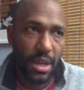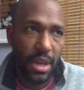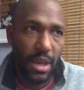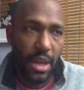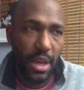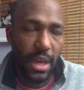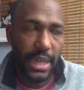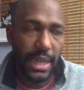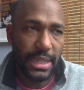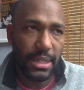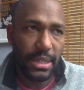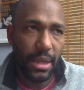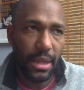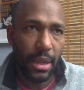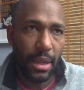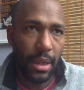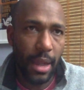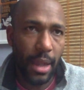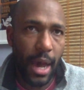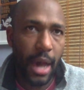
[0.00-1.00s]
it's a
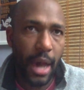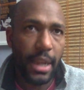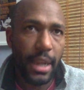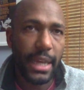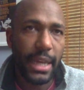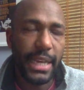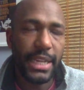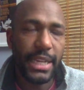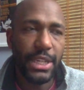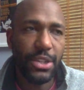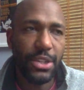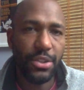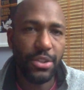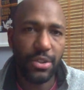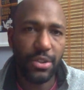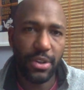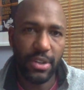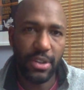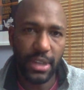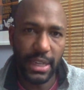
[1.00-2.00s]
lot
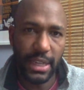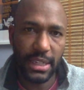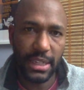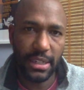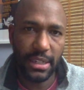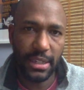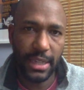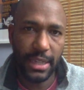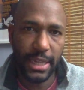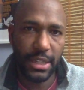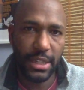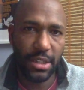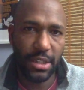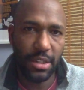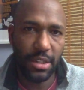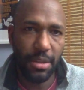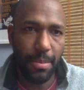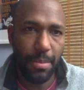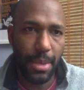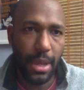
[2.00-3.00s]
easier to get states
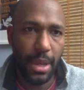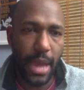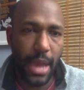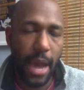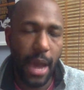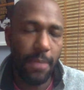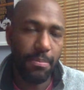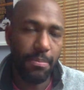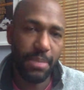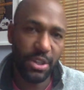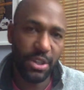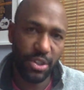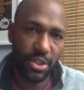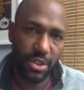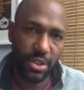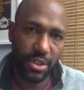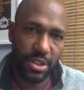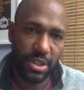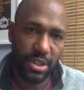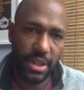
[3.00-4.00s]
to be
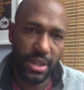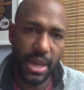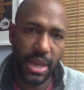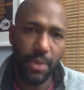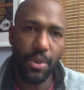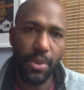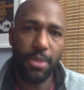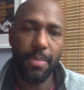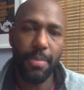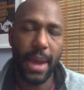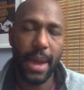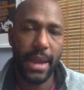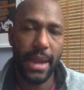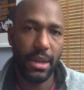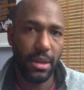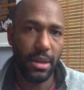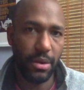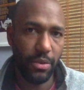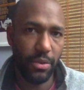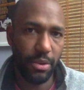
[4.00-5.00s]
ambitious than with
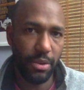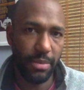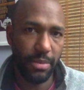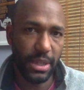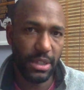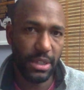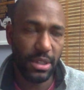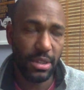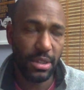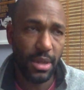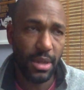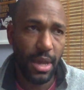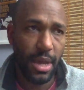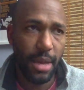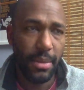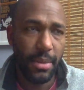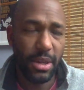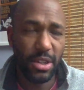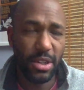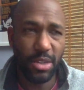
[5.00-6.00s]
binding agreements.
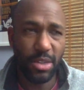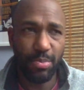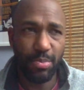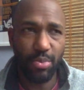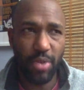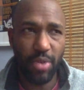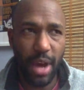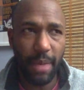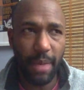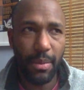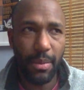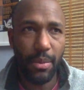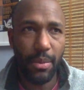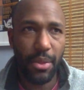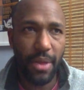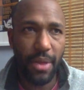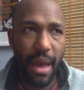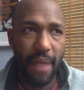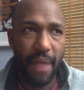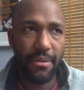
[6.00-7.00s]
Because the problem
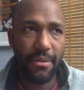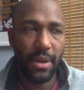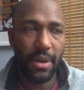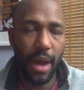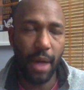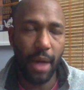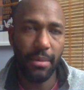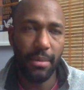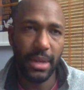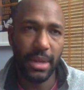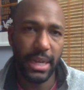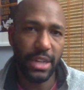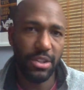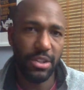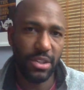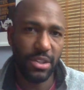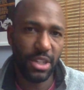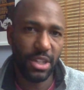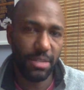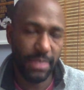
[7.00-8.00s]
with having
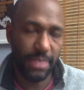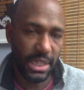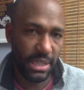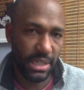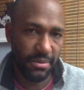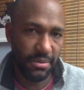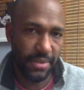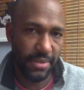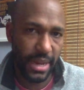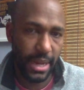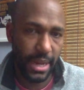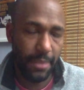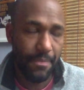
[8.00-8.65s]
obligations specified